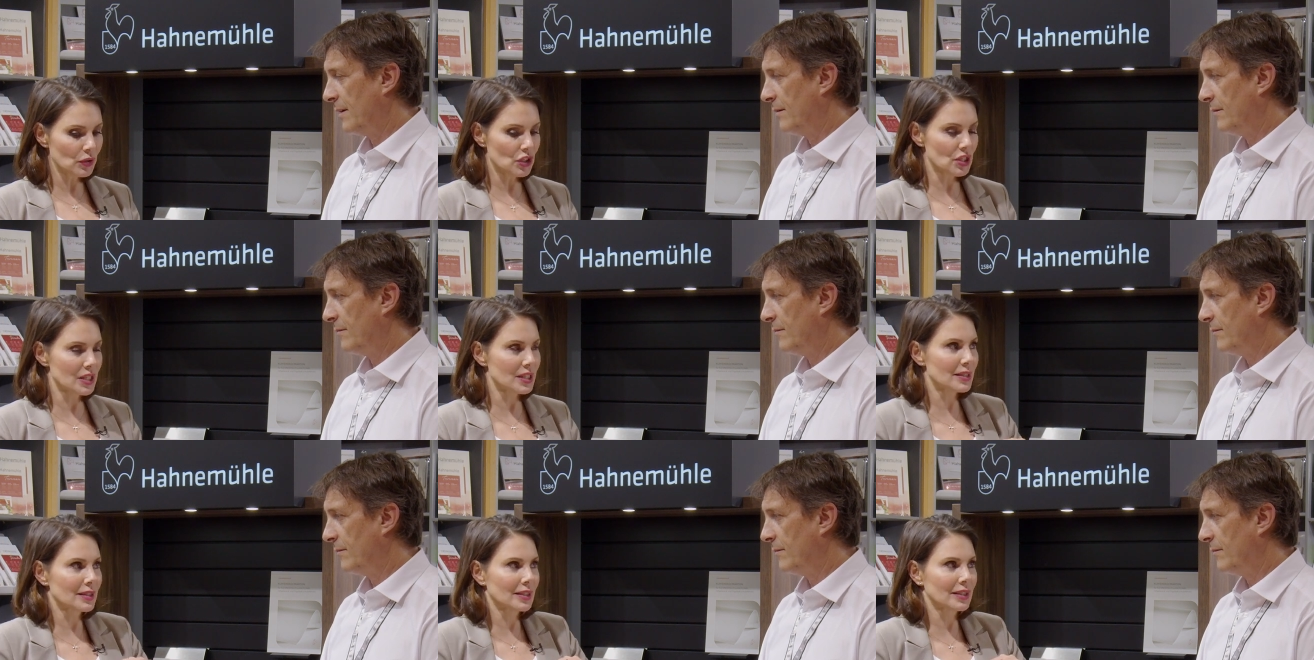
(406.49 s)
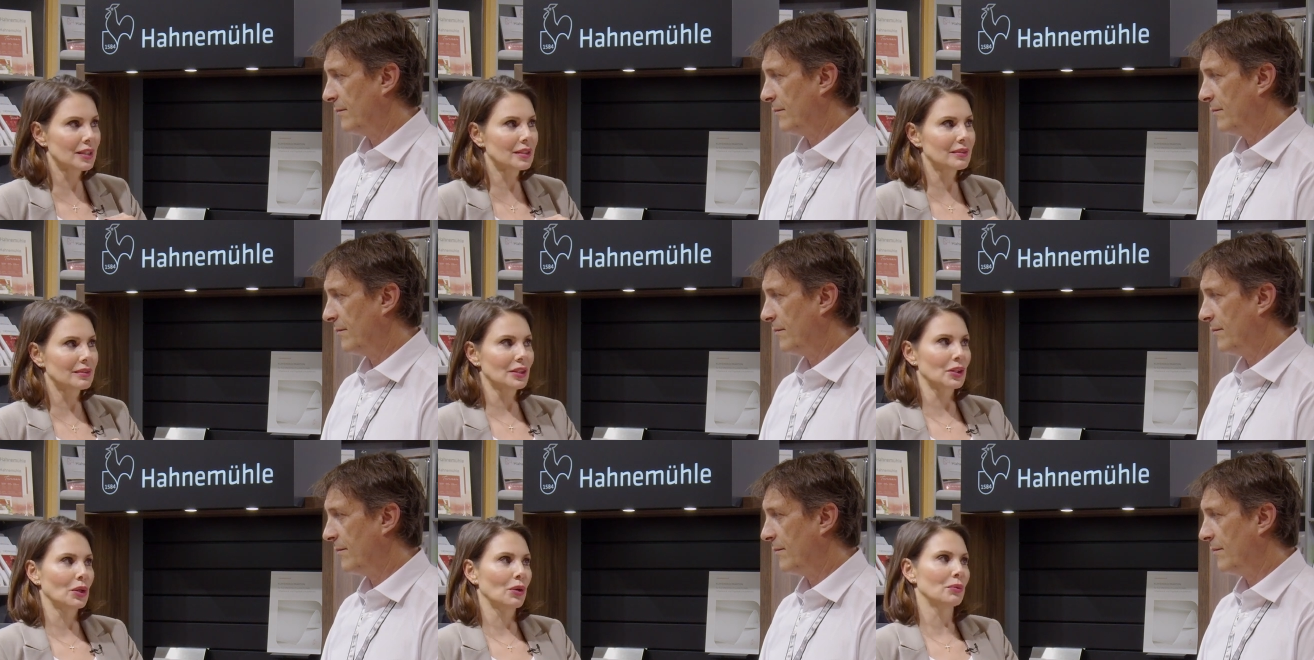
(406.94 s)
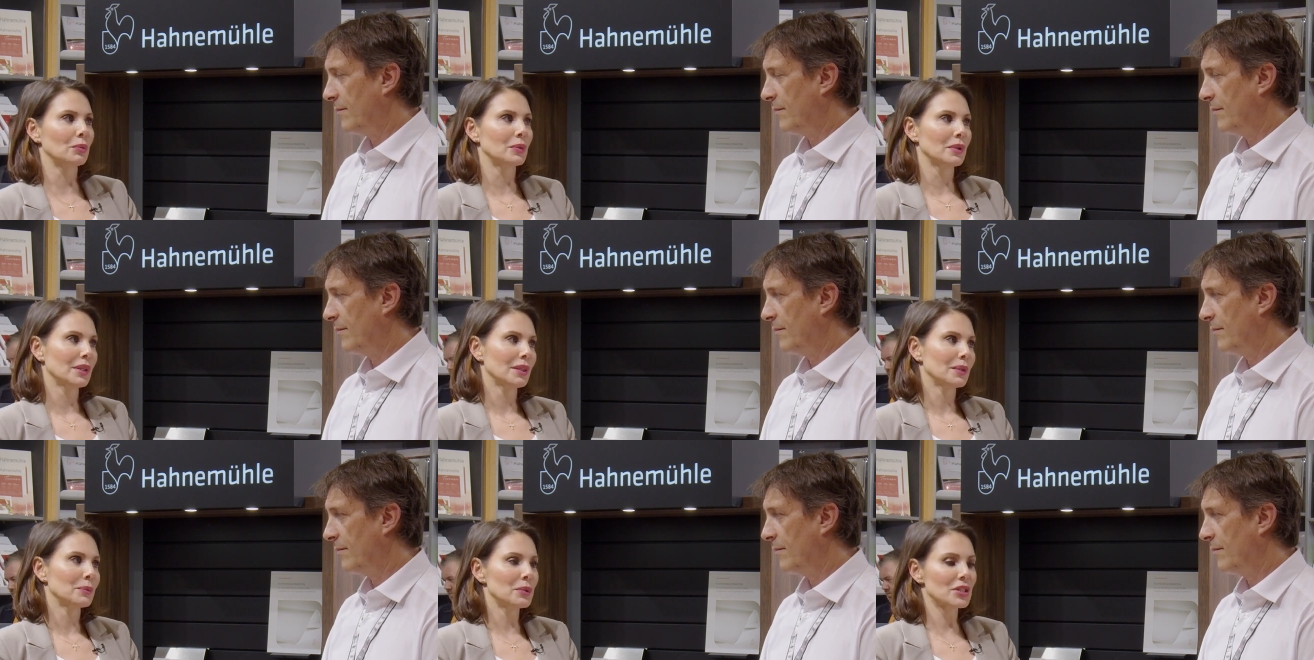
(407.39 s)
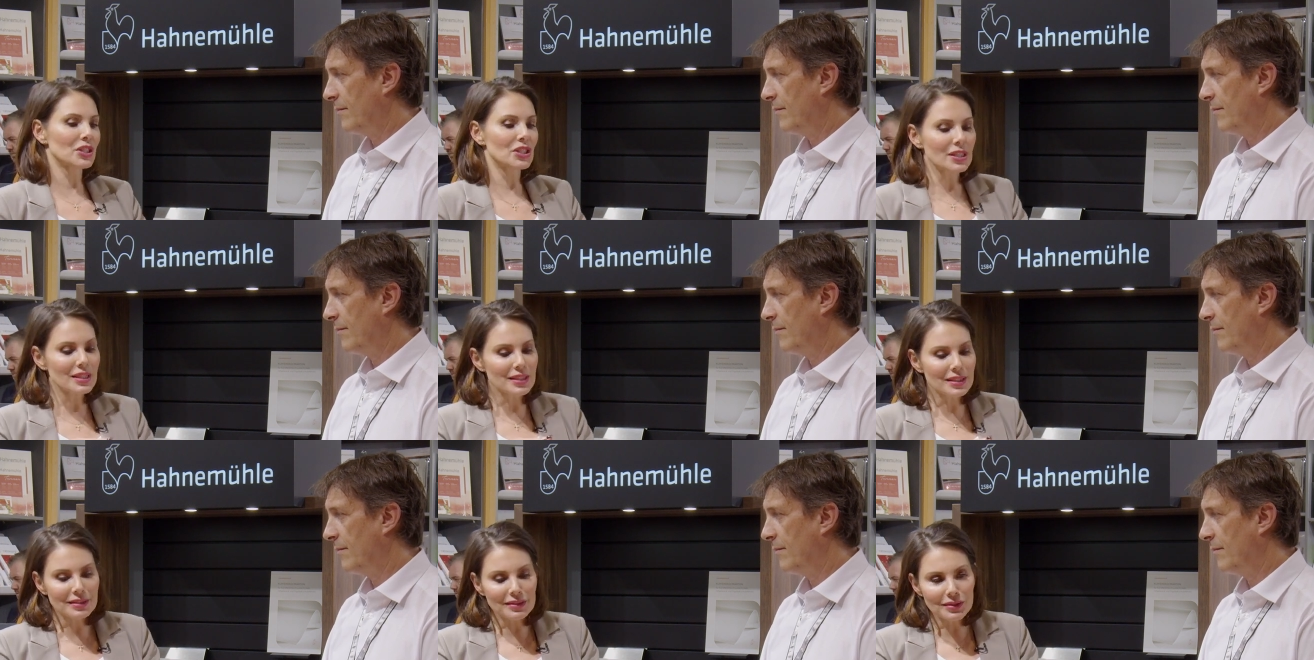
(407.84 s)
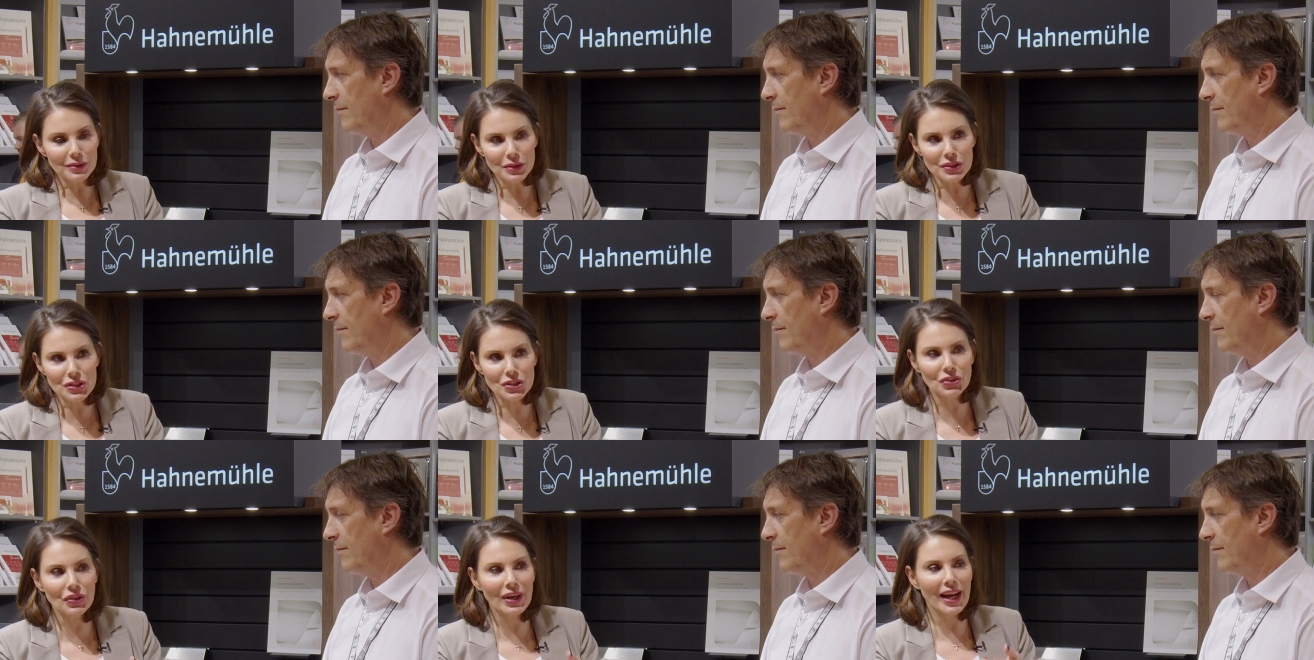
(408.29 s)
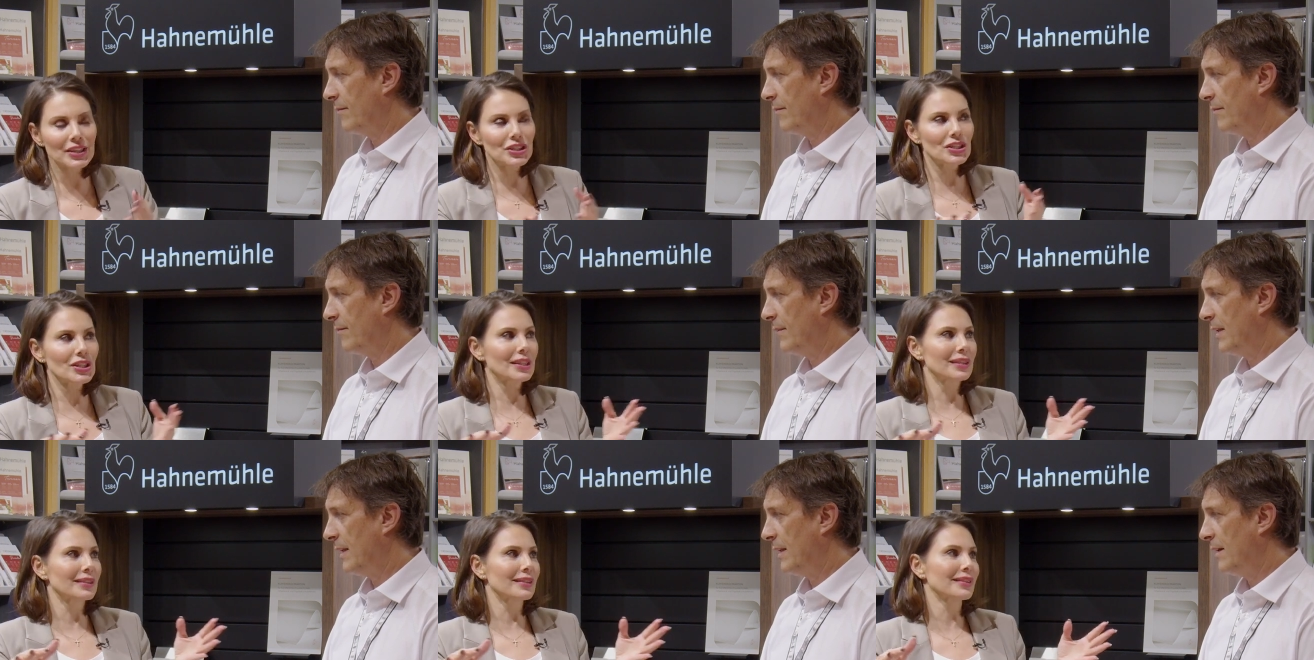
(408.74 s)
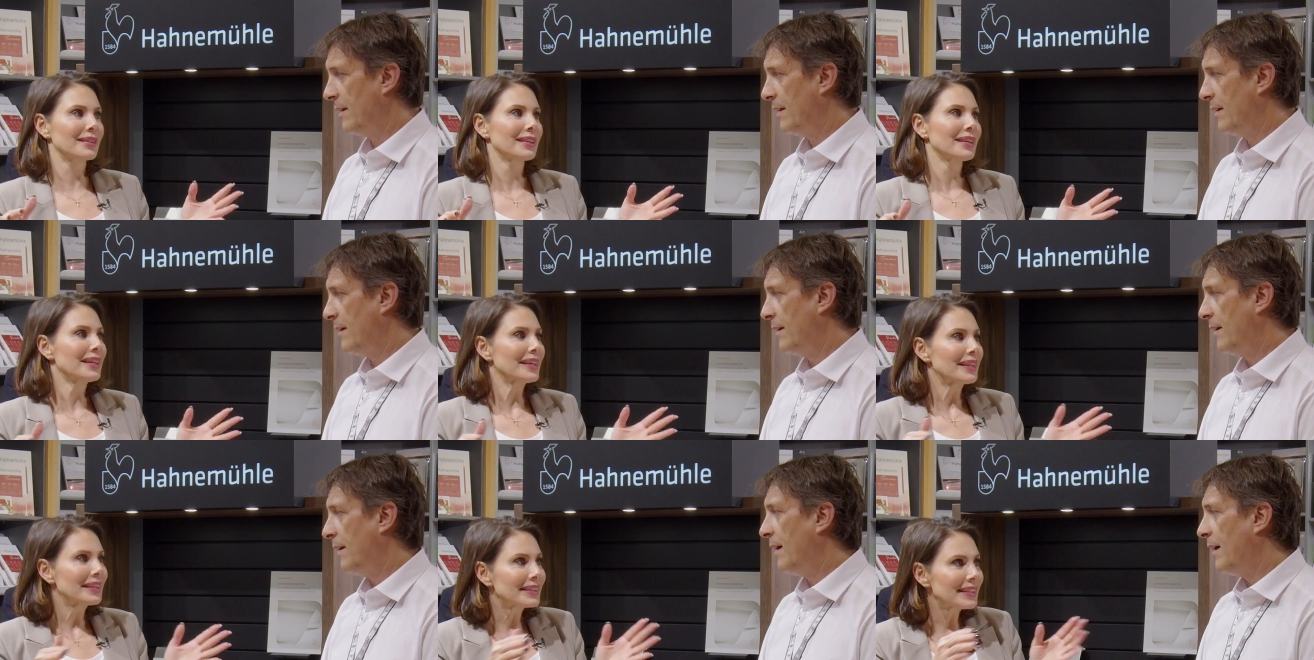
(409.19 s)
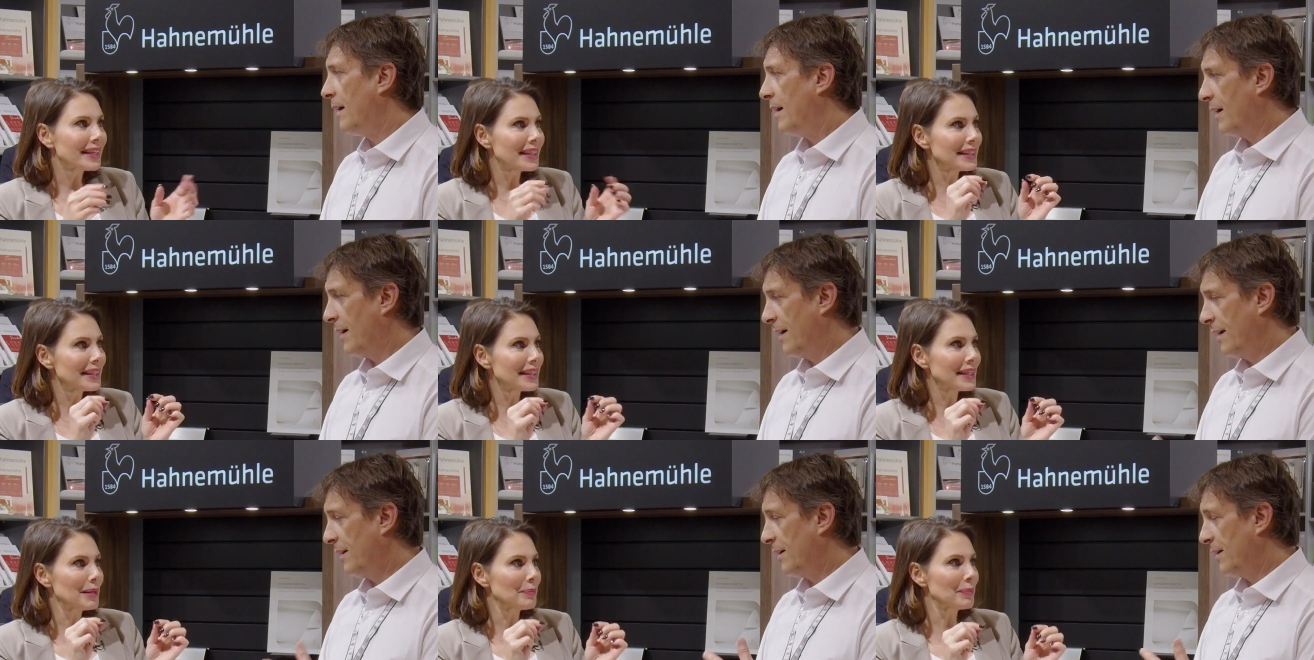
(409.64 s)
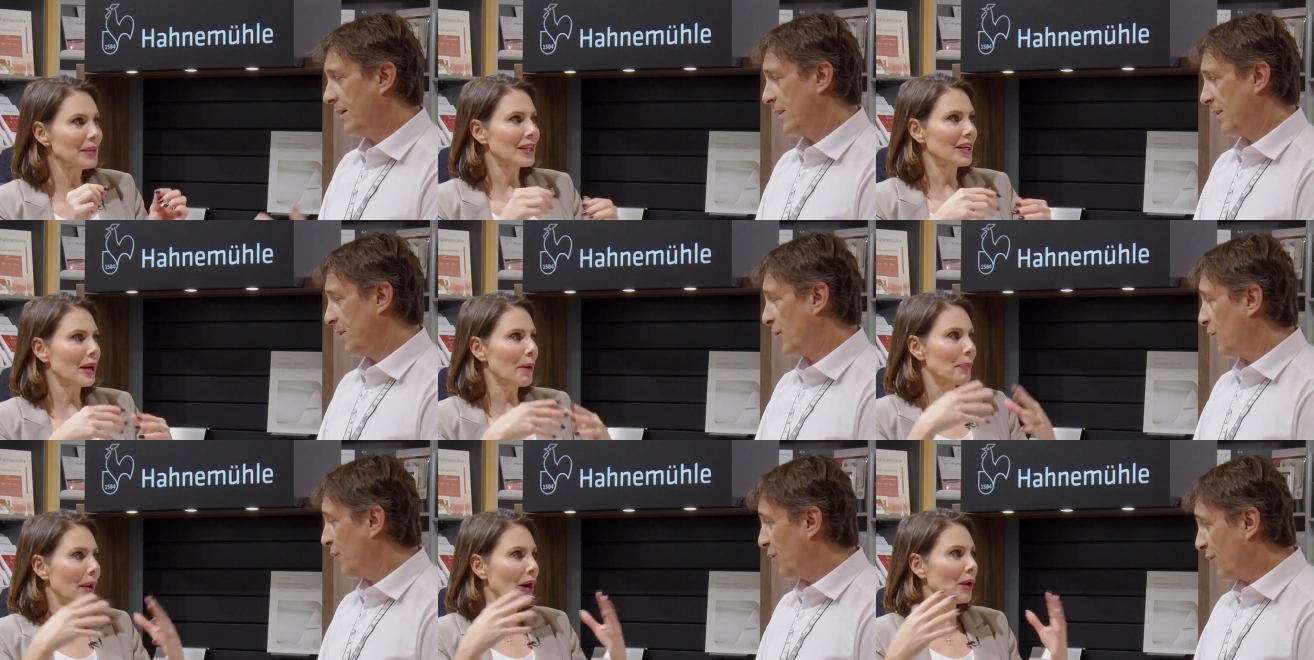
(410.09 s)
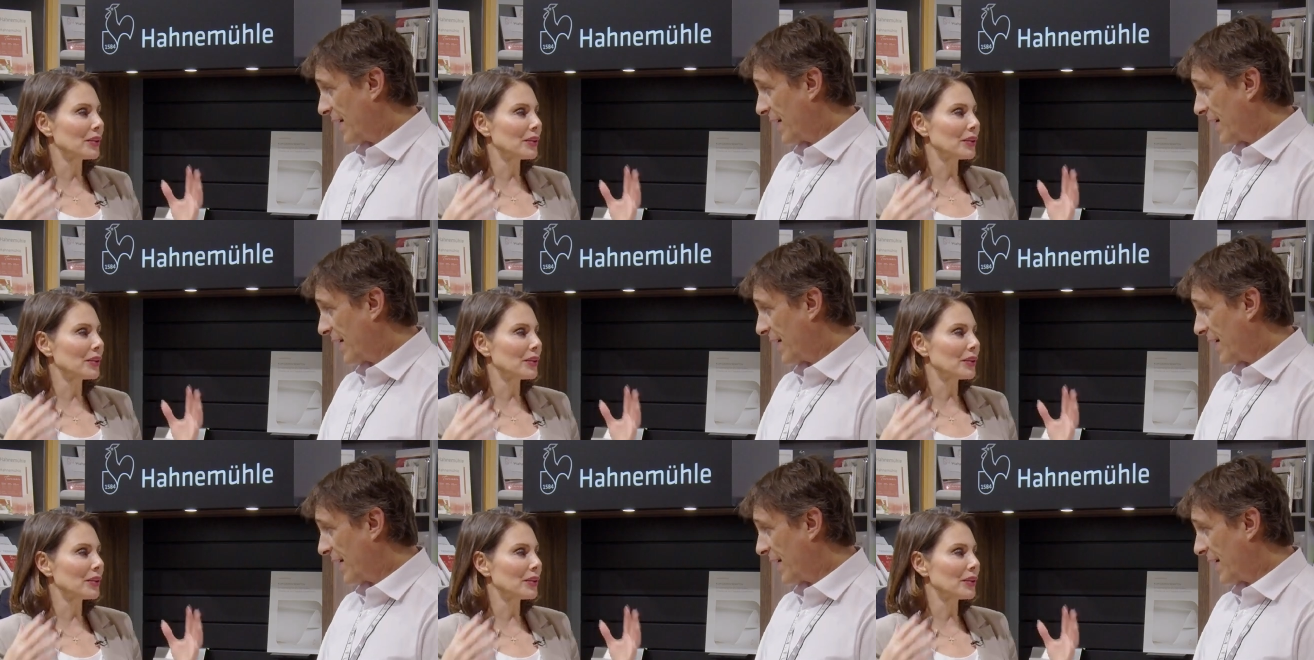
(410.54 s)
Speaker 1: Just you know, we're just still scratching a little bit. So you